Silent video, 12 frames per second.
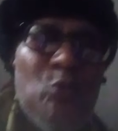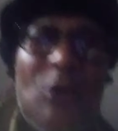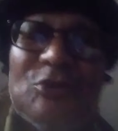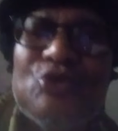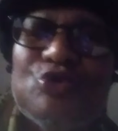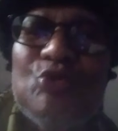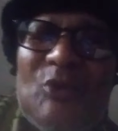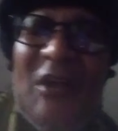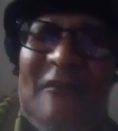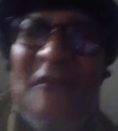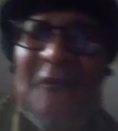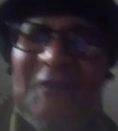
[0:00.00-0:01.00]
Want to
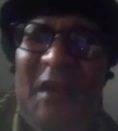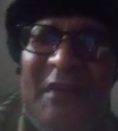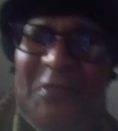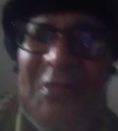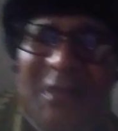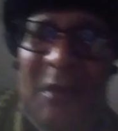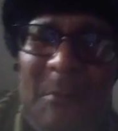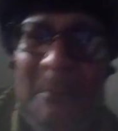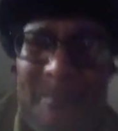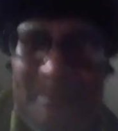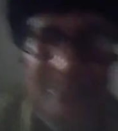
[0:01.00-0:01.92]
Infect Them."